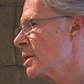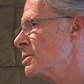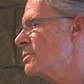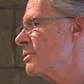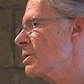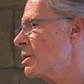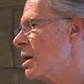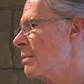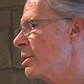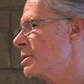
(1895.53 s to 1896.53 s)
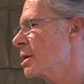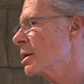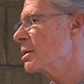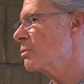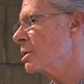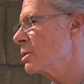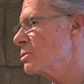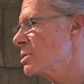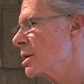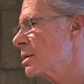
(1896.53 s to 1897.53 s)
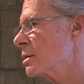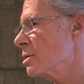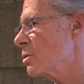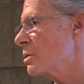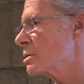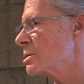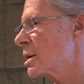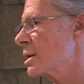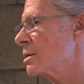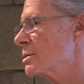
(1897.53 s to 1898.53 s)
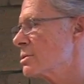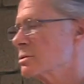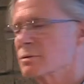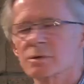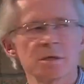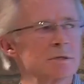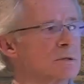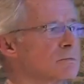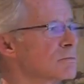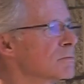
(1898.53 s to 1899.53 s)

So it's very common, checking the windows, checking the doors, checking all sorts of things.